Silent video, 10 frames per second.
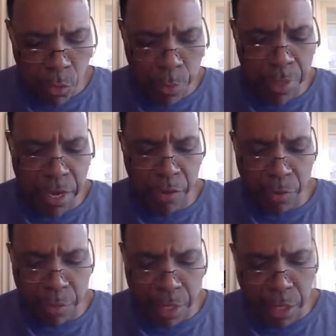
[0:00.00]
Repeat
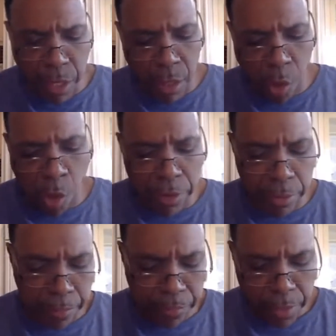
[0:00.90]
after me. Lord,
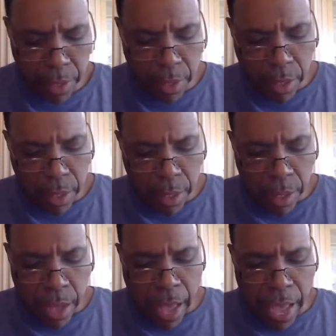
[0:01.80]

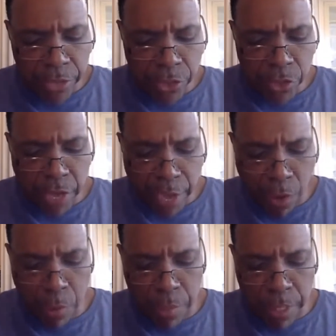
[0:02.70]
I ask you to
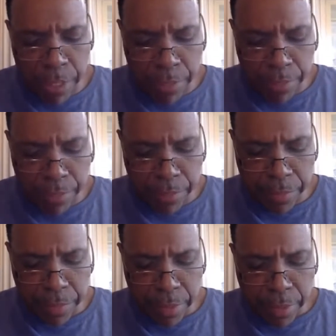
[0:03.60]
help me
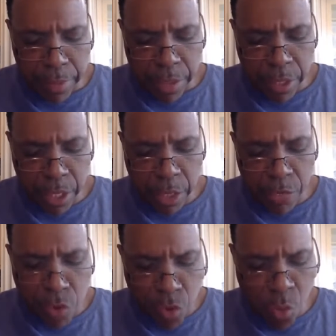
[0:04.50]
think of
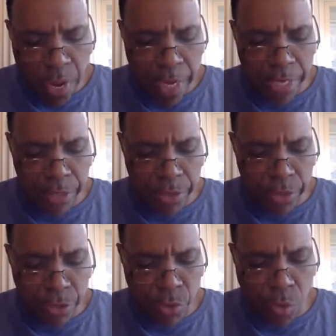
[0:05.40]
new ways
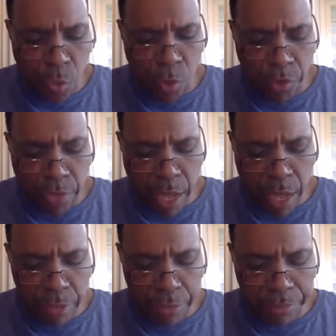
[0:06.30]
to do the word of God.